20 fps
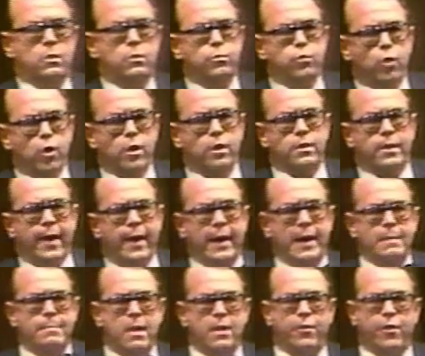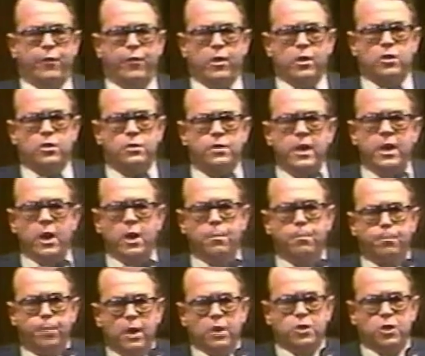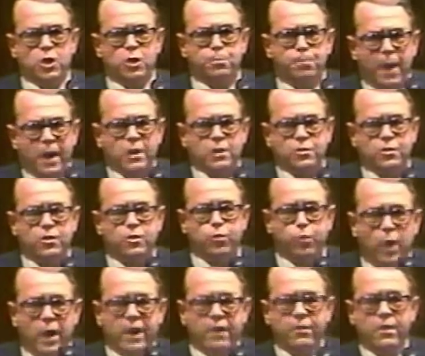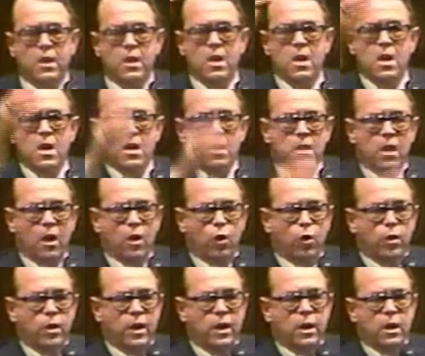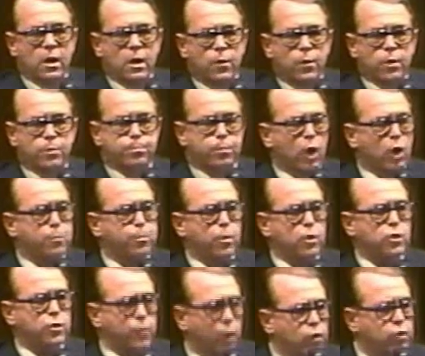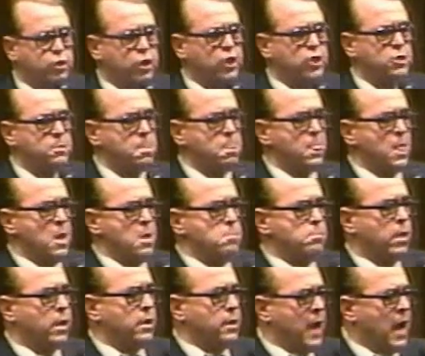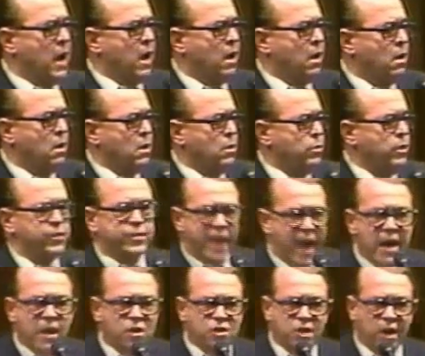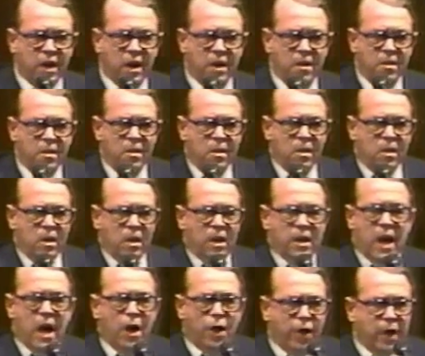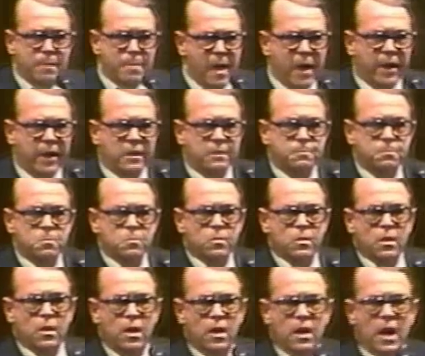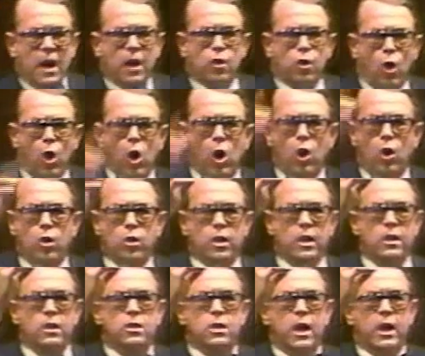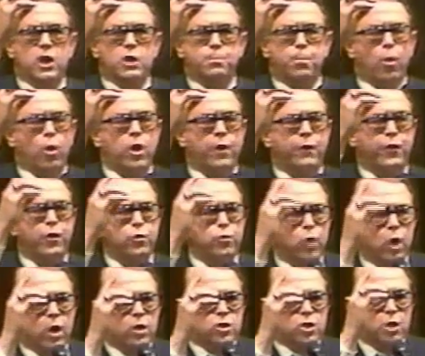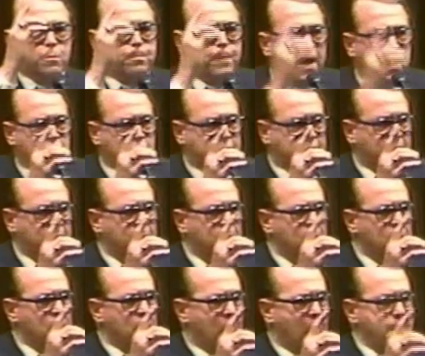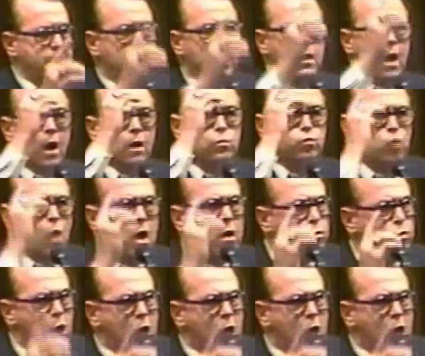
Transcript: the word came to me that this dear, precious pastor's wife, not only with multiple sclerosis, but now with cancer. And I heard about it, and I called and spoke a few words to the pastor. I mean, not one